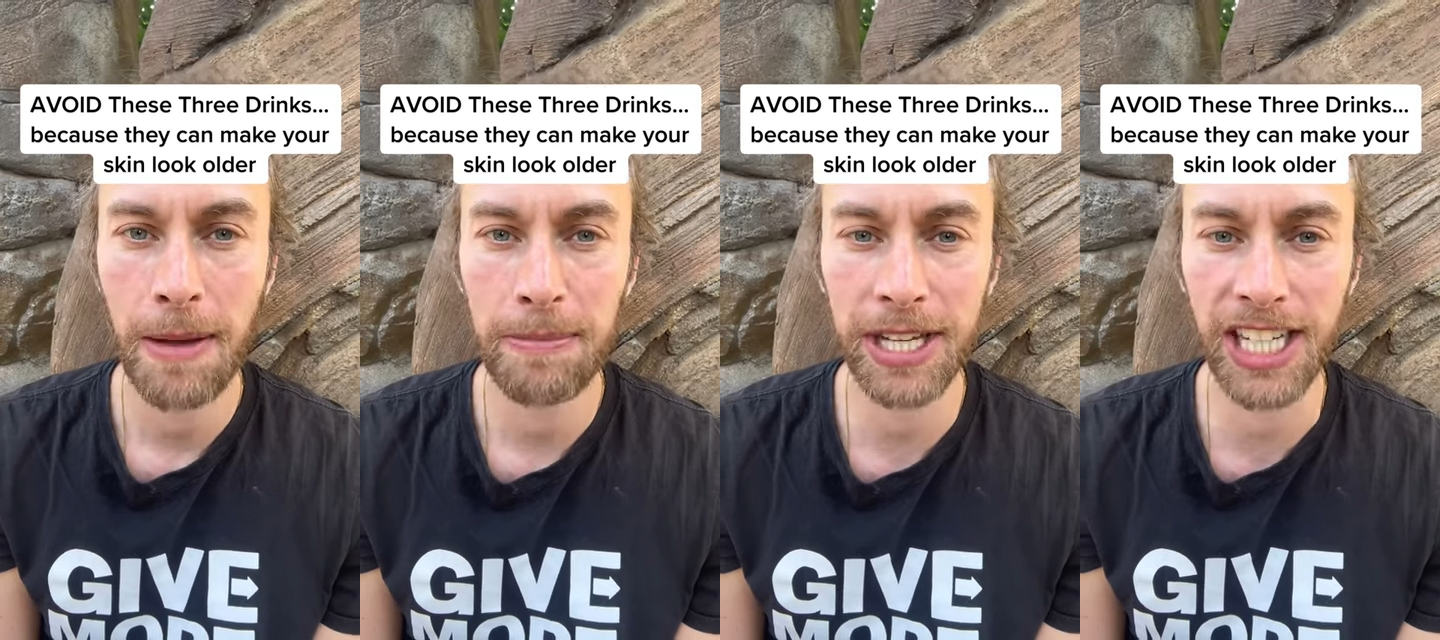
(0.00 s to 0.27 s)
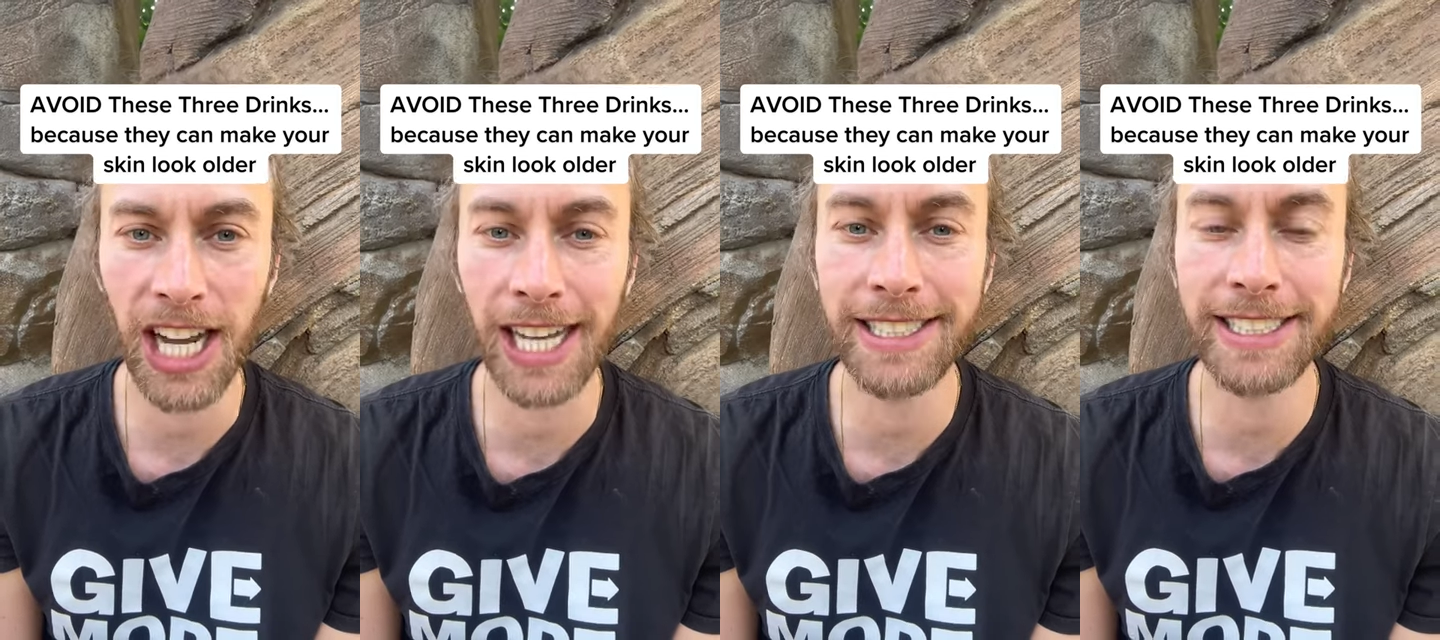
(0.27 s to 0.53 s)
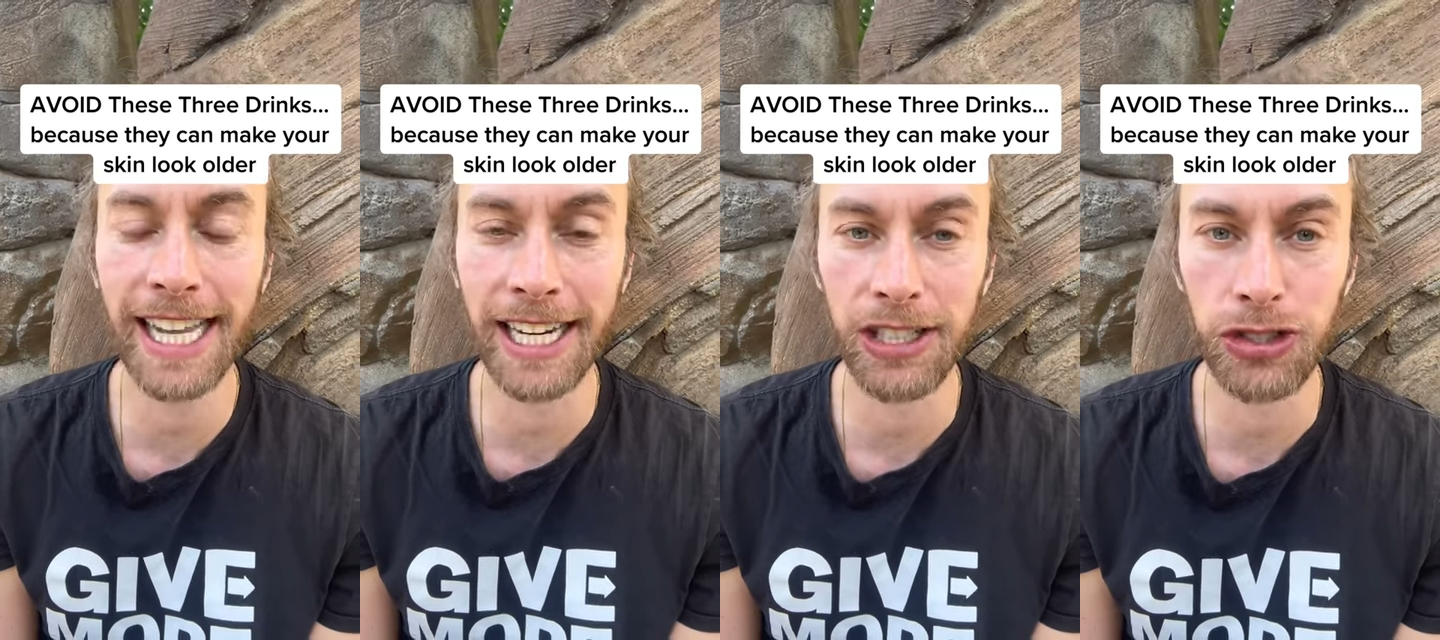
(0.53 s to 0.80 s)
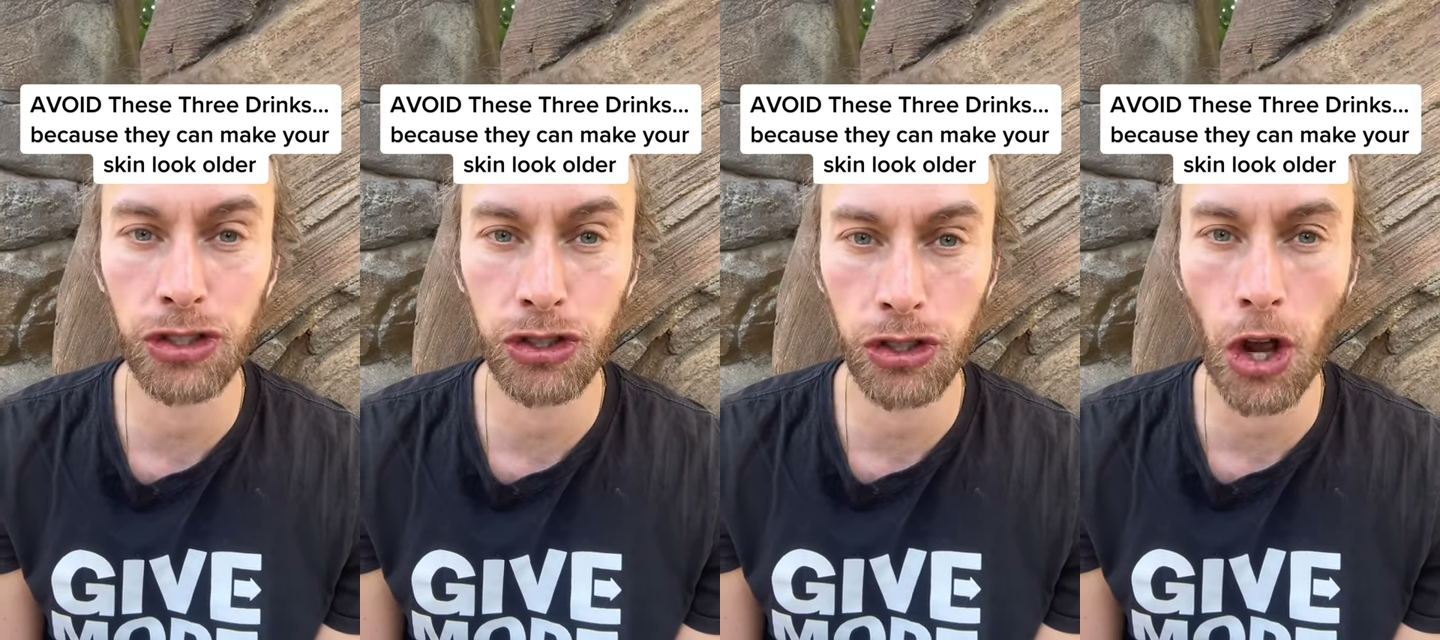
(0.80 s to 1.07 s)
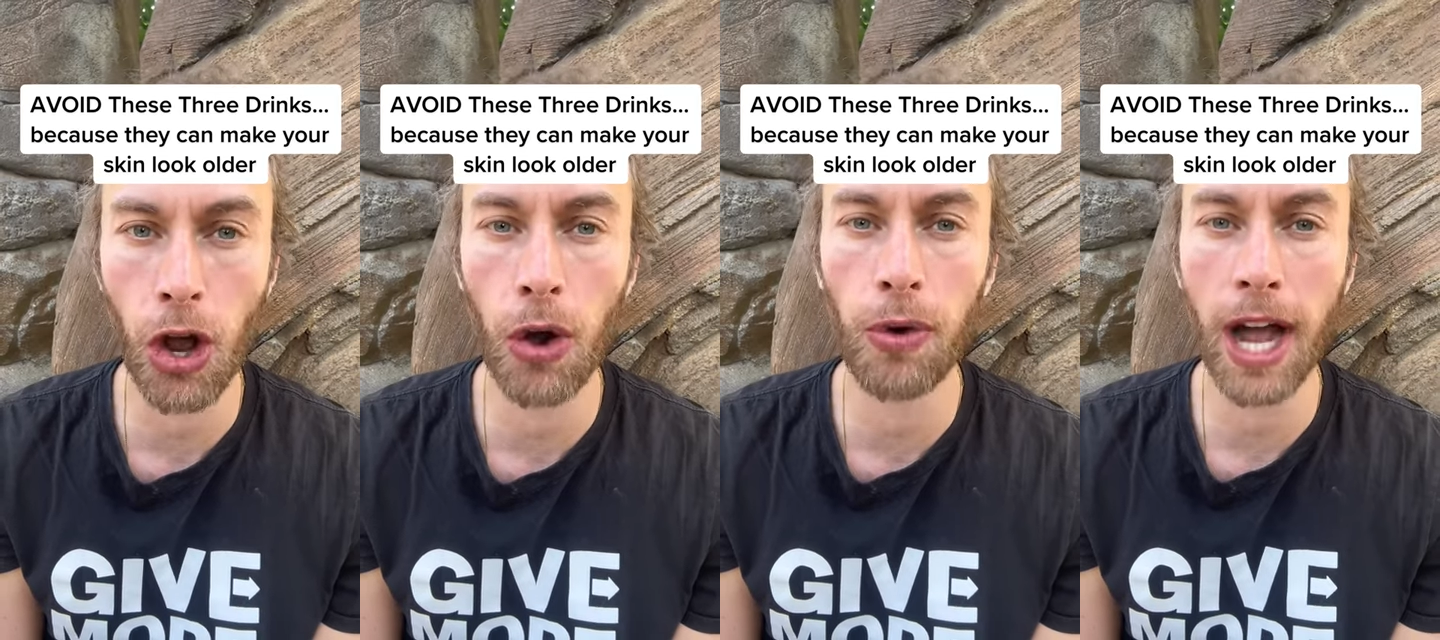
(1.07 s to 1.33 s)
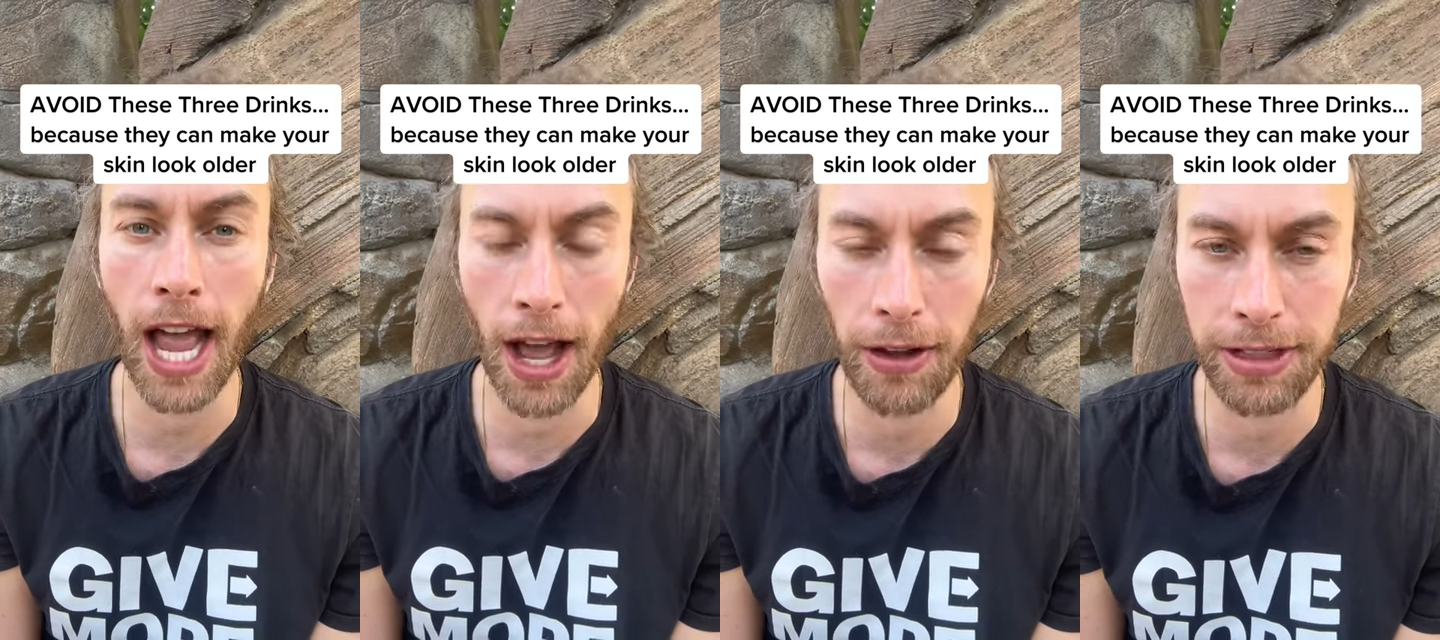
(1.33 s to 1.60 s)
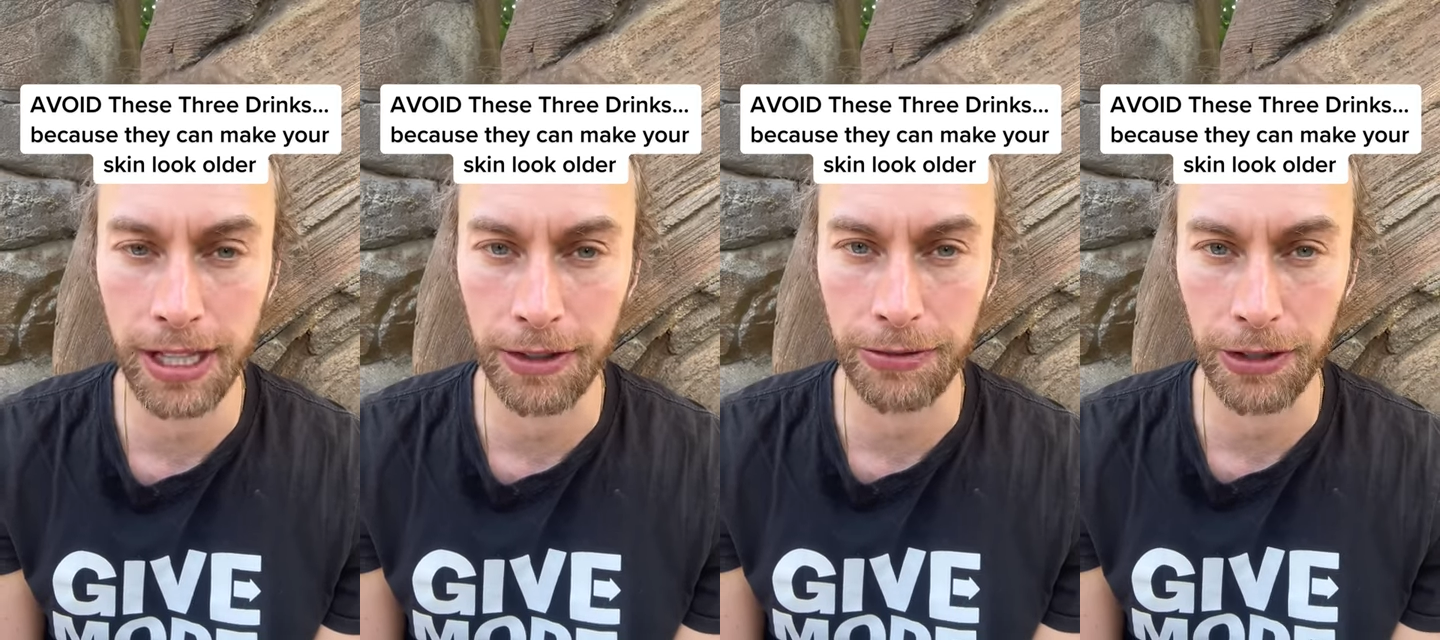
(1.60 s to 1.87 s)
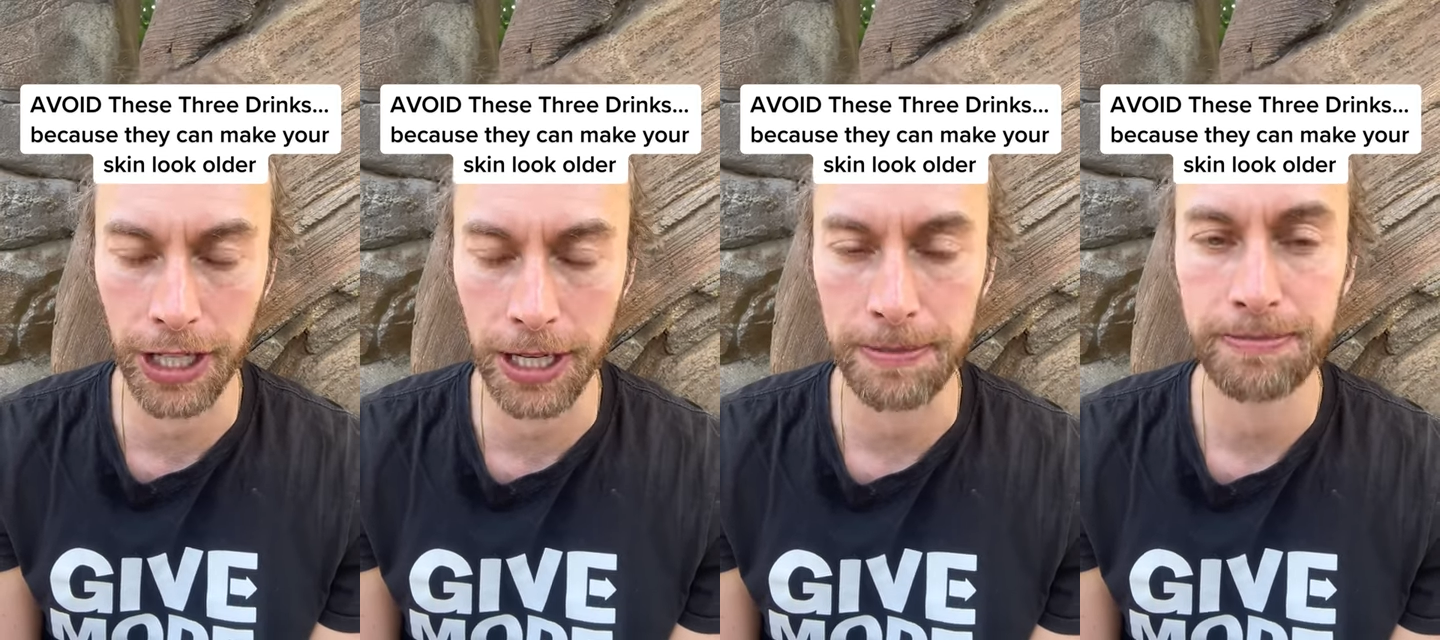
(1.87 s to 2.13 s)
because it is so healthy for you.